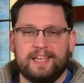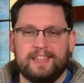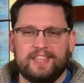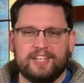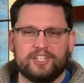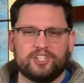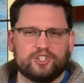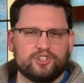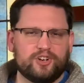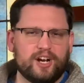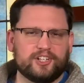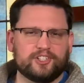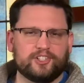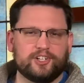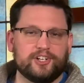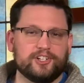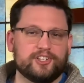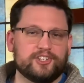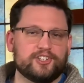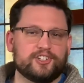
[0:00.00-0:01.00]
This
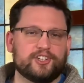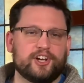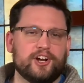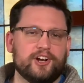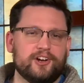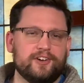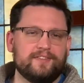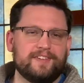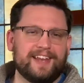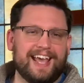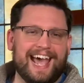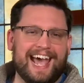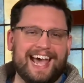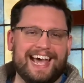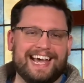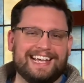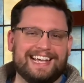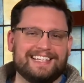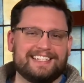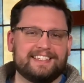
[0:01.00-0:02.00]
structure served
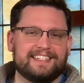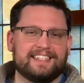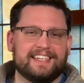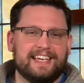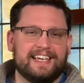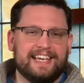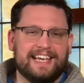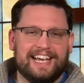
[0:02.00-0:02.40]
as